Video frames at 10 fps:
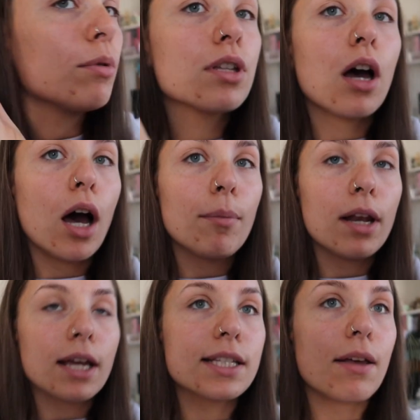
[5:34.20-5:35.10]
I was up
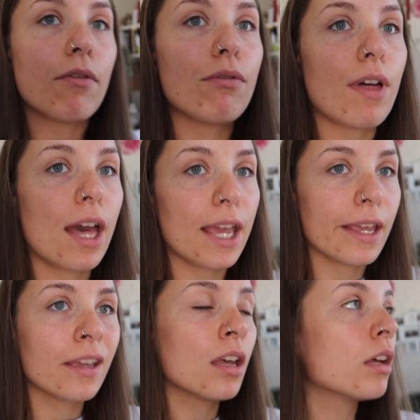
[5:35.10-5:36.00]
at like 7:30.
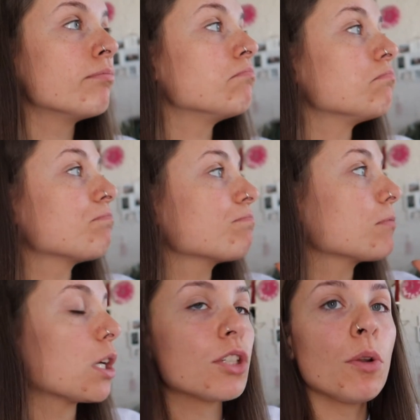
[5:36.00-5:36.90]
I
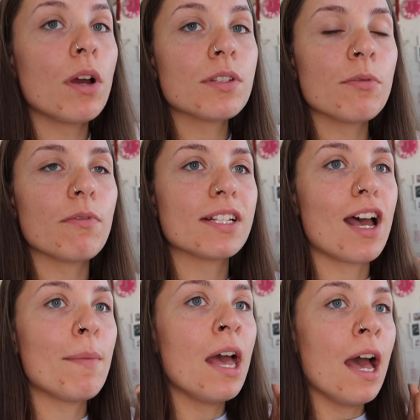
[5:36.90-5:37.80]
don't know what I've done with my
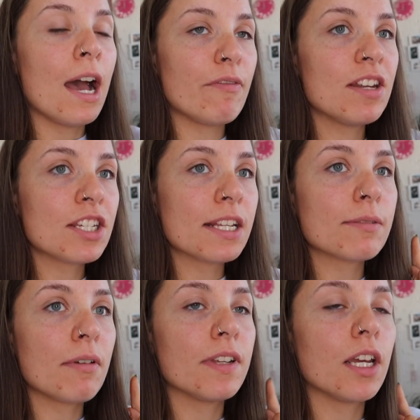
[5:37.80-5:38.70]
time. I finished
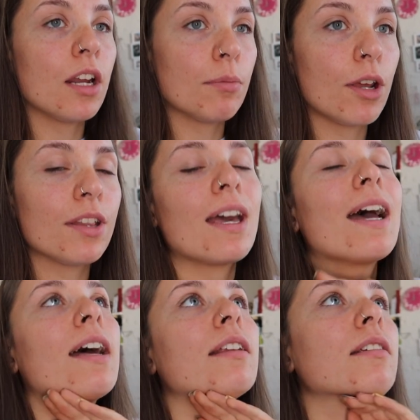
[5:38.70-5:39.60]
editing my video and uploaded that.
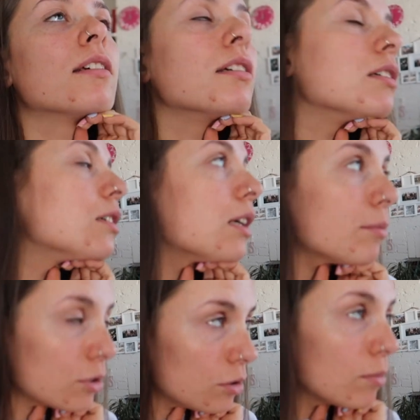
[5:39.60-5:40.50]
I had an
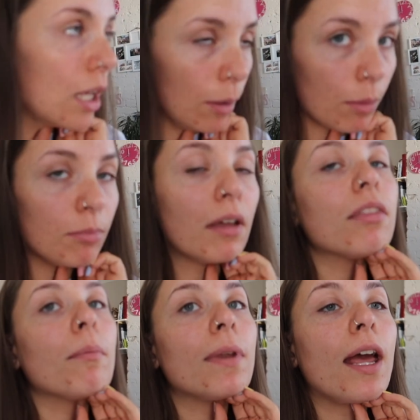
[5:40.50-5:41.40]
absolute mare with my
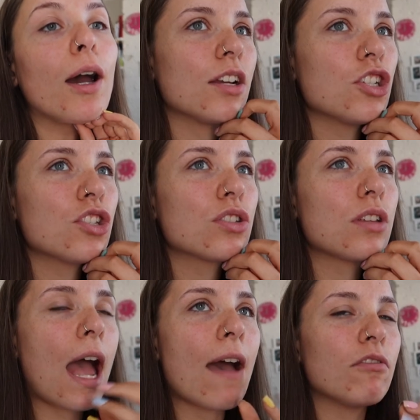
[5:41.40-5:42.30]
thumbnail. I just
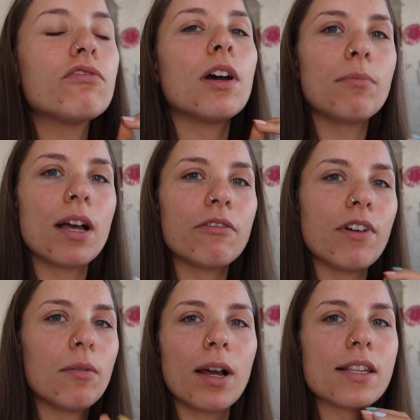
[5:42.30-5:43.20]
haven't found
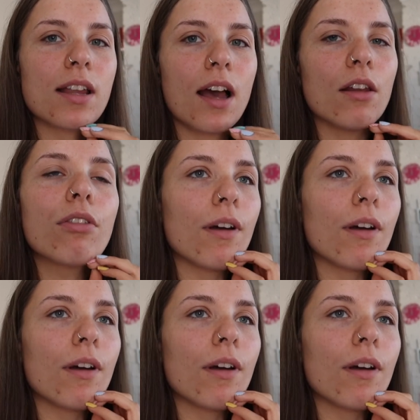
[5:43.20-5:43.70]
my style of